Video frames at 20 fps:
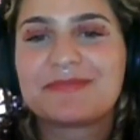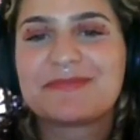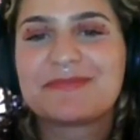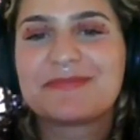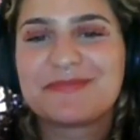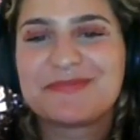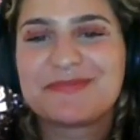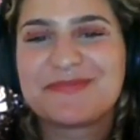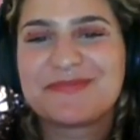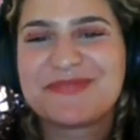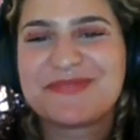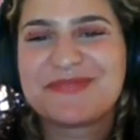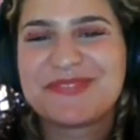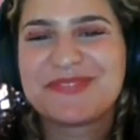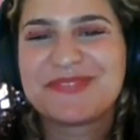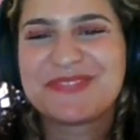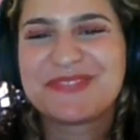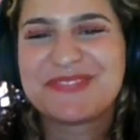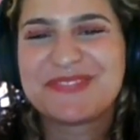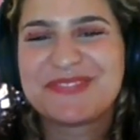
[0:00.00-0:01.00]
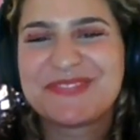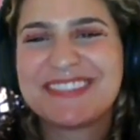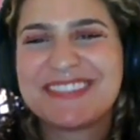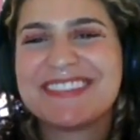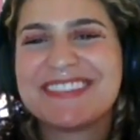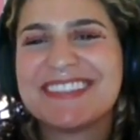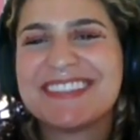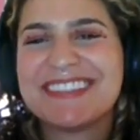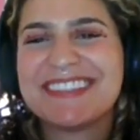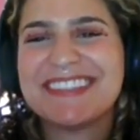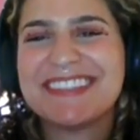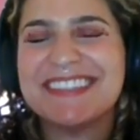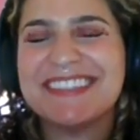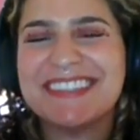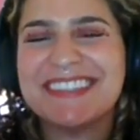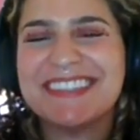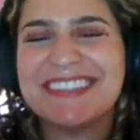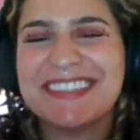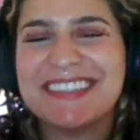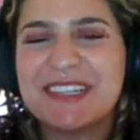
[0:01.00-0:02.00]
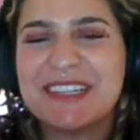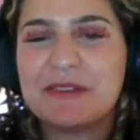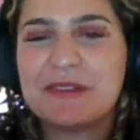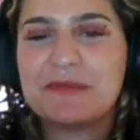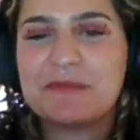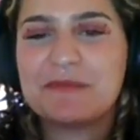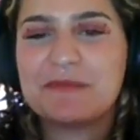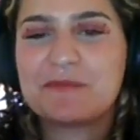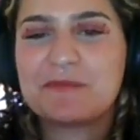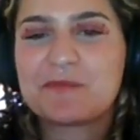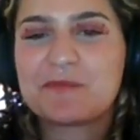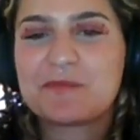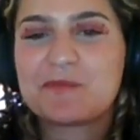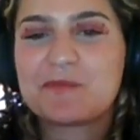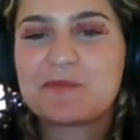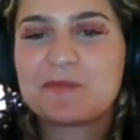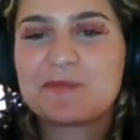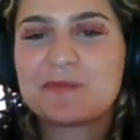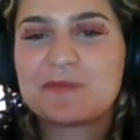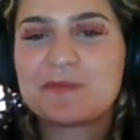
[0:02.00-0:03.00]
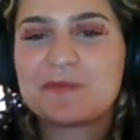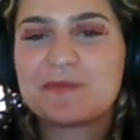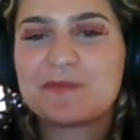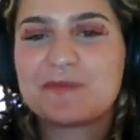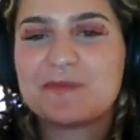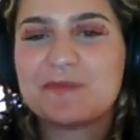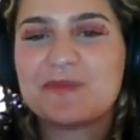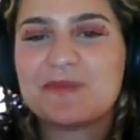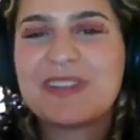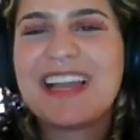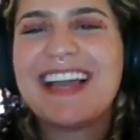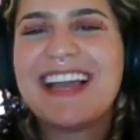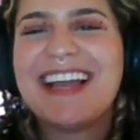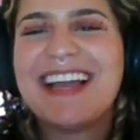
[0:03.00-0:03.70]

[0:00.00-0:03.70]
(not speaking)